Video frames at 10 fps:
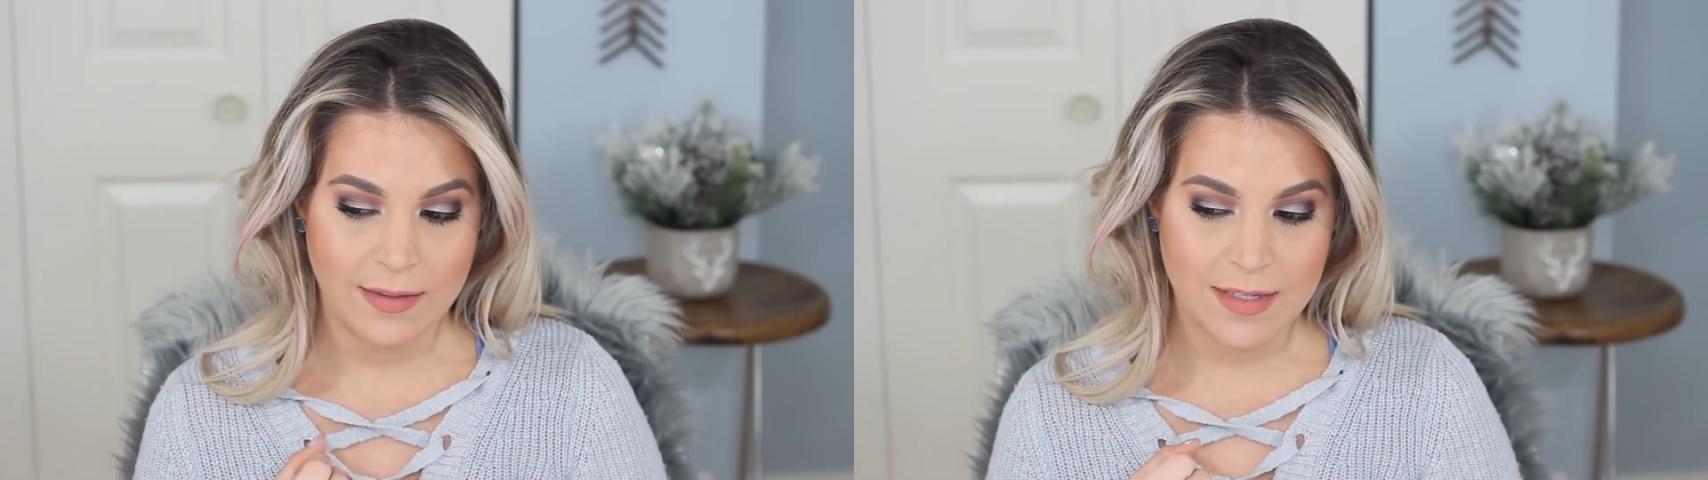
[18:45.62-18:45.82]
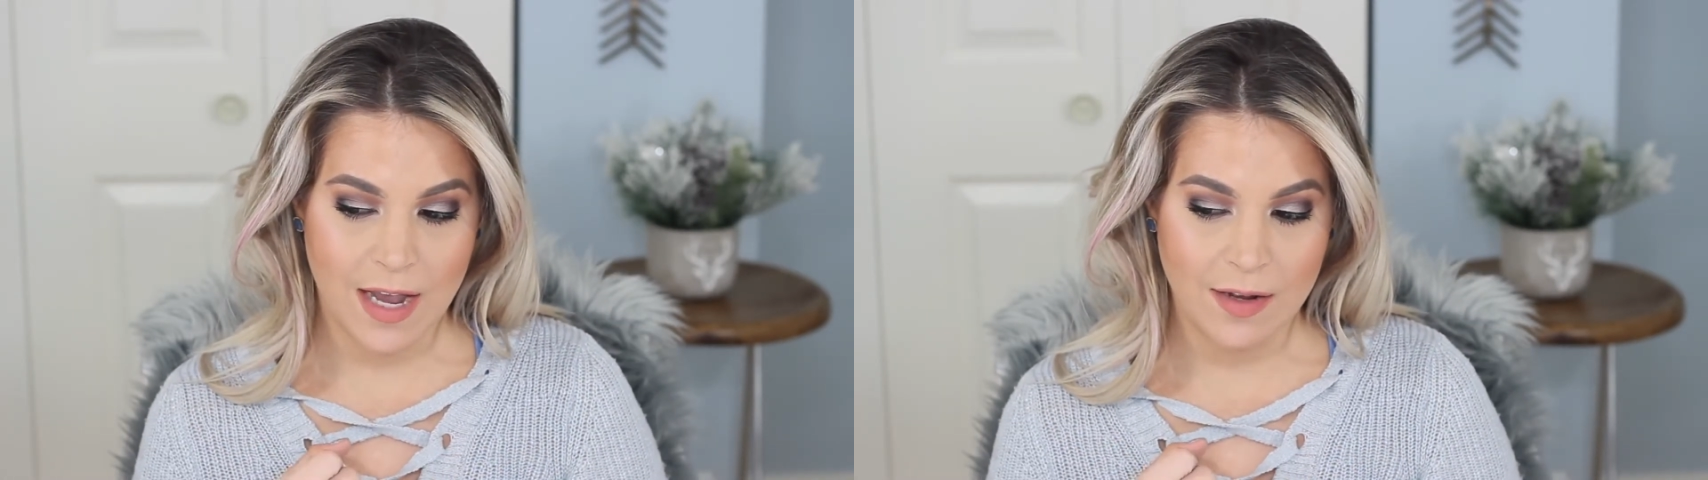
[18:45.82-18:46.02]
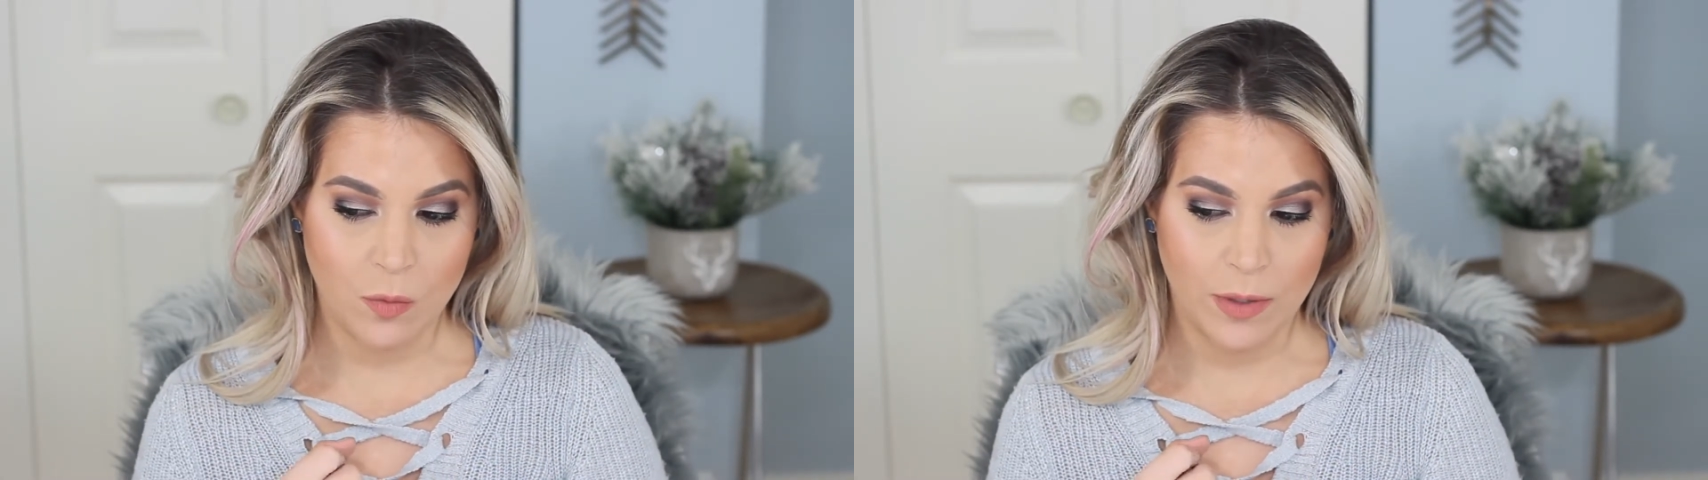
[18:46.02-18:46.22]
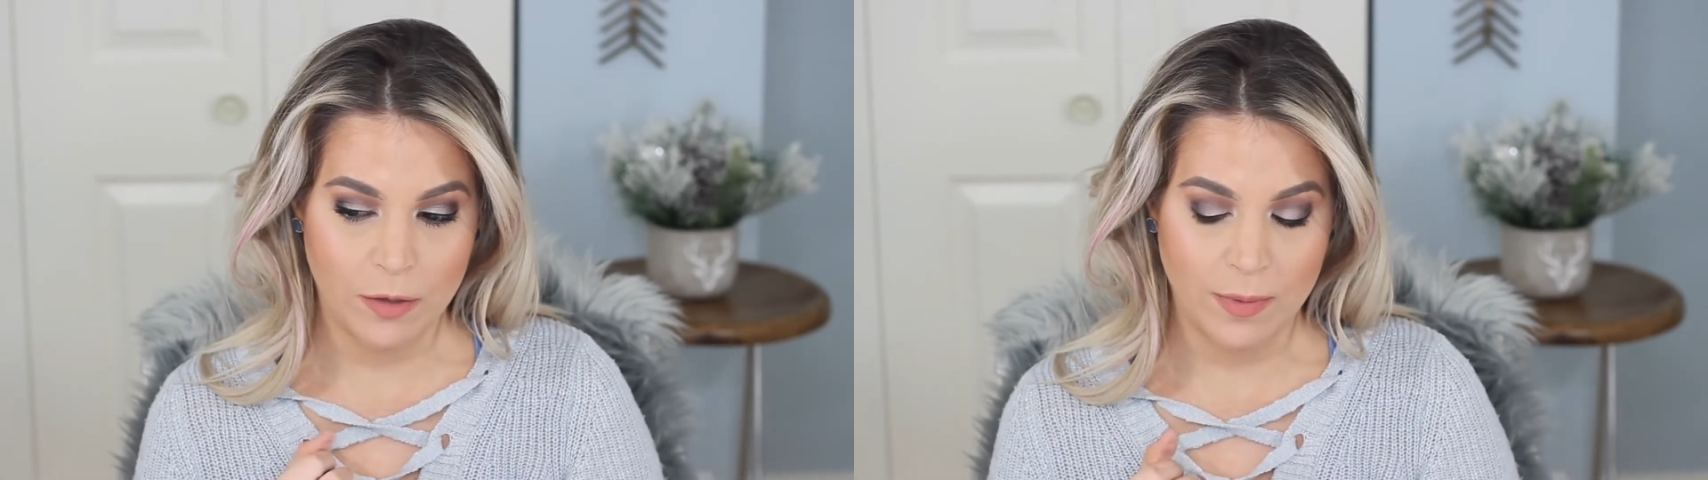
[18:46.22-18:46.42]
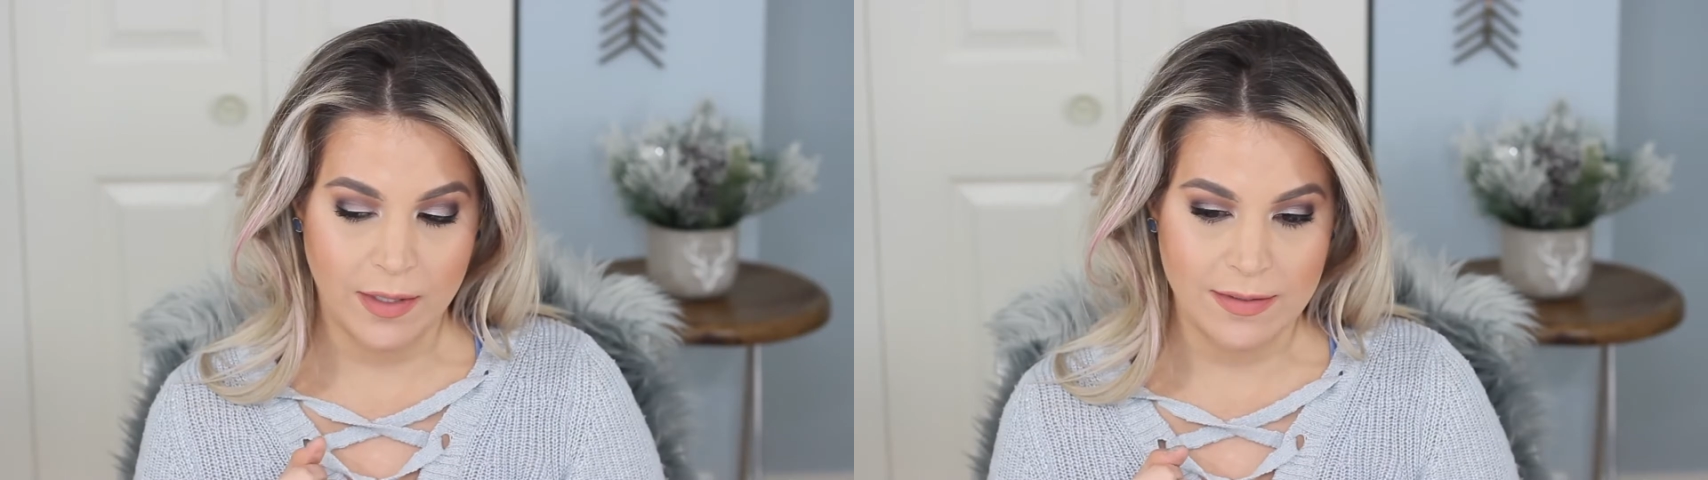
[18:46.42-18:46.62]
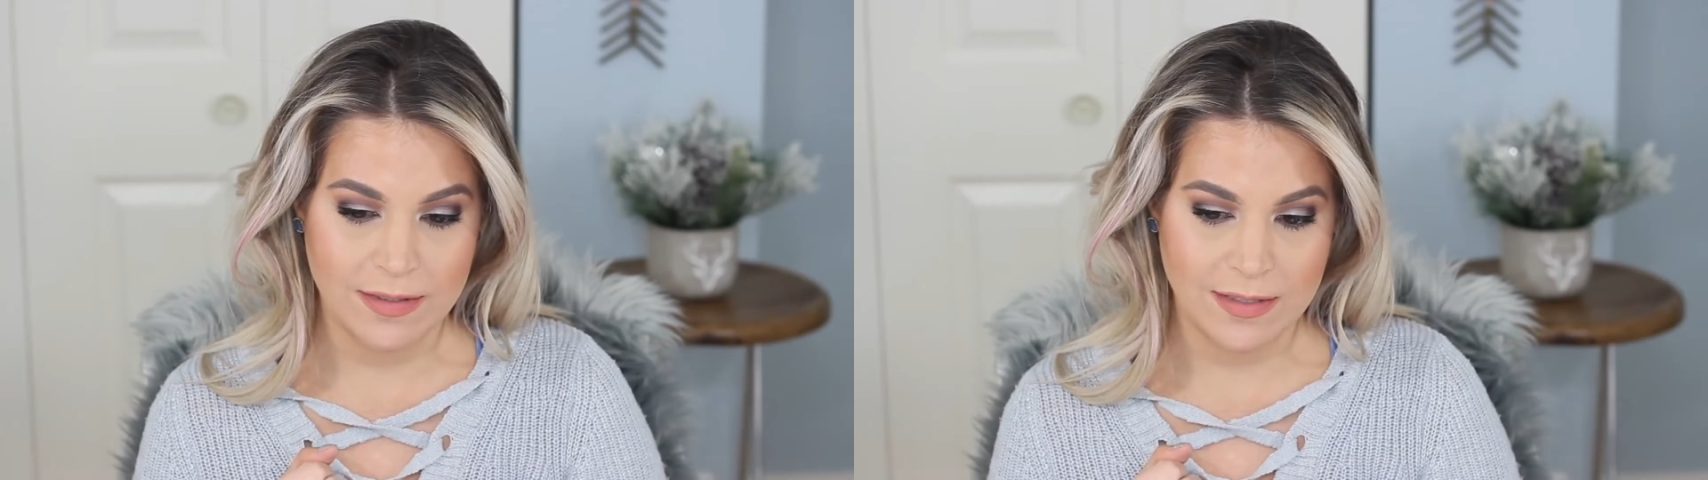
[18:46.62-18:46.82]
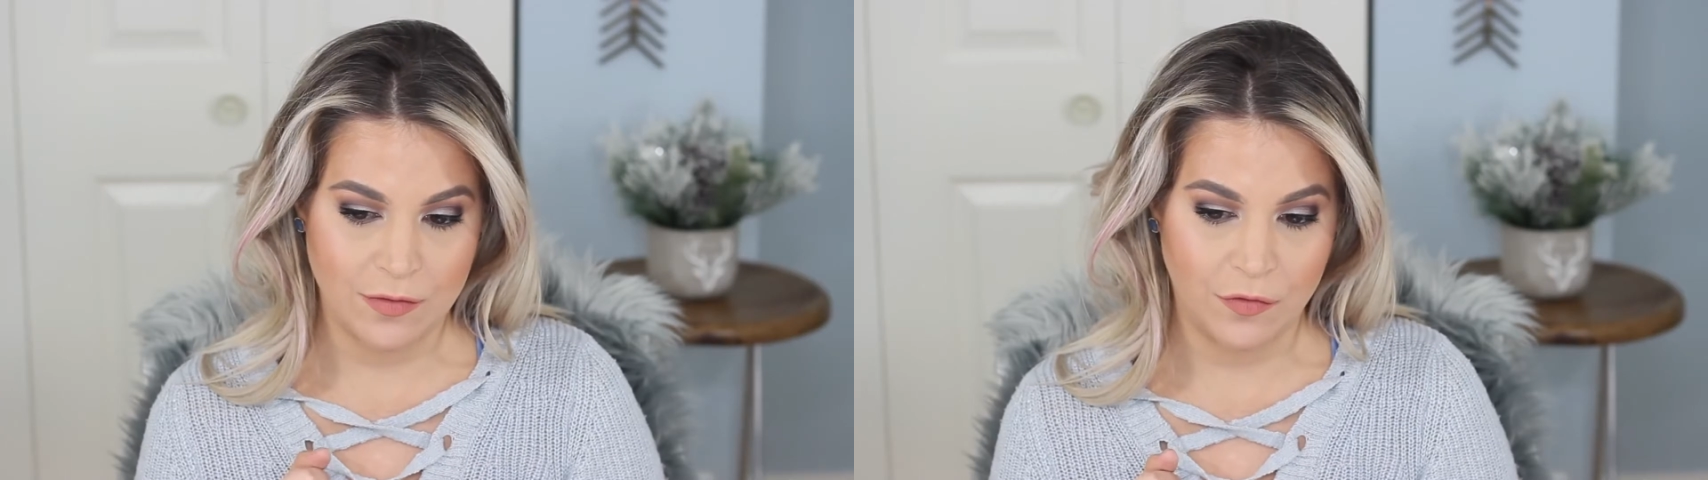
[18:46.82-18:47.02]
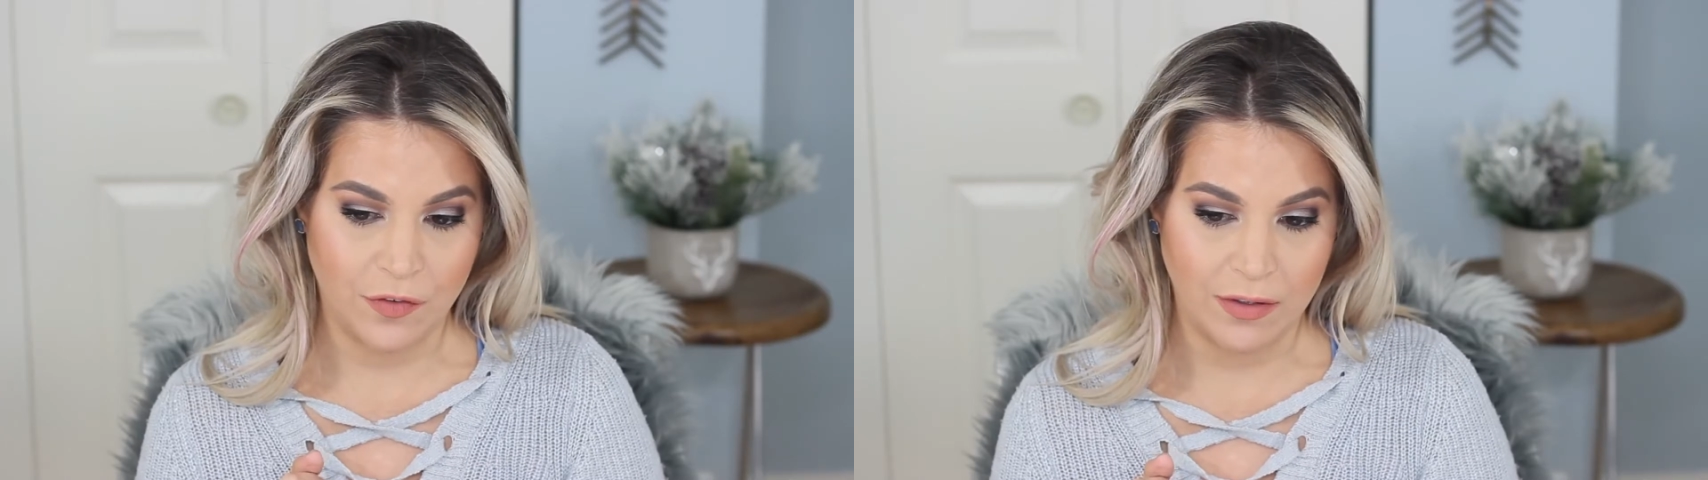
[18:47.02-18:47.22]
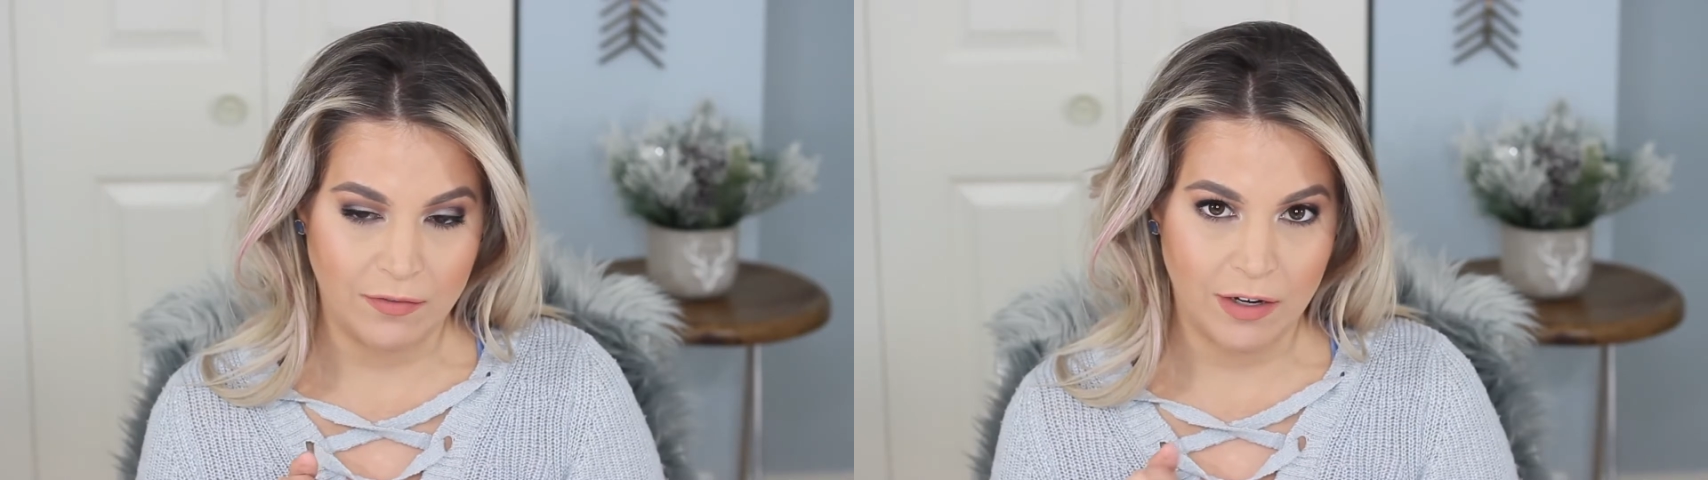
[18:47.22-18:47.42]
It's kind of weird because it doesn't feel